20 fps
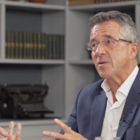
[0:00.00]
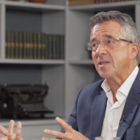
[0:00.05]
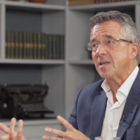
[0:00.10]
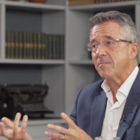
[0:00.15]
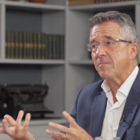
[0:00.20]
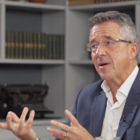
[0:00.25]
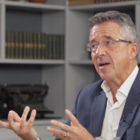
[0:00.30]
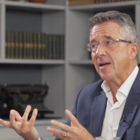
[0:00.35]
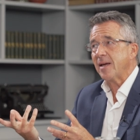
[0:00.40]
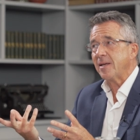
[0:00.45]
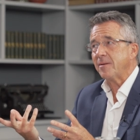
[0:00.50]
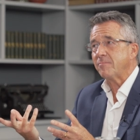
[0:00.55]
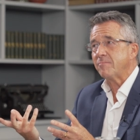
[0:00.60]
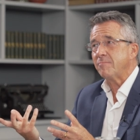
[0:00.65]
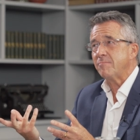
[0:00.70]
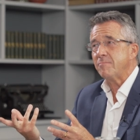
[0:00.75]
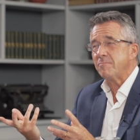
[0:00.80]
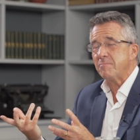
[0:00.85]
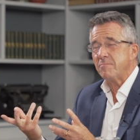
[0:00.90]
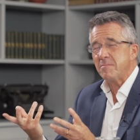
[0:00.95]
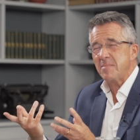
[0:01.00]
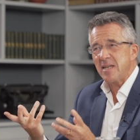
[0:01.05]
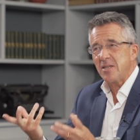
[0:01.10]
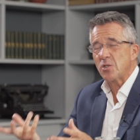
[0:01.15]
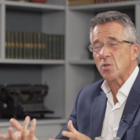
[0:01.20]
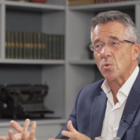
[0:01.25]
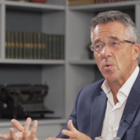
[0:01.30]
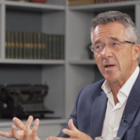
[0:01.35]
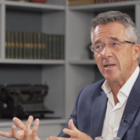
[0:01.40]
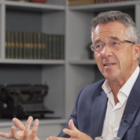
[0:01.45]
was in my mid
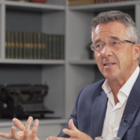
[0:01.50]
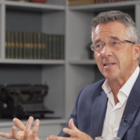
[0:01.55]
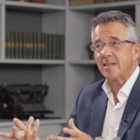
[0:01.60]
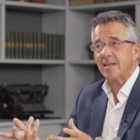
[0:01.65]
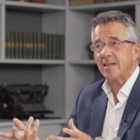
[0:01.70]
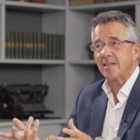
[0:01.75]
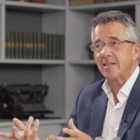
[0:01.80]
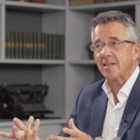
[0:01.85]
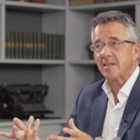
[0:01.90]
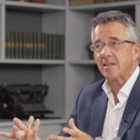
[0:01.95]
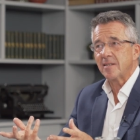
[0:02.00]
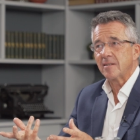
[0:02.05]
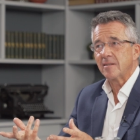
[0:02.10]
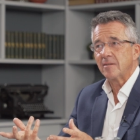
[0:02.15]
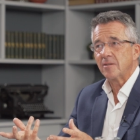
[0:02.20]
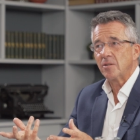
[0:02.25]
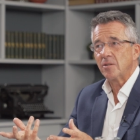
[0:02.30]
twenties,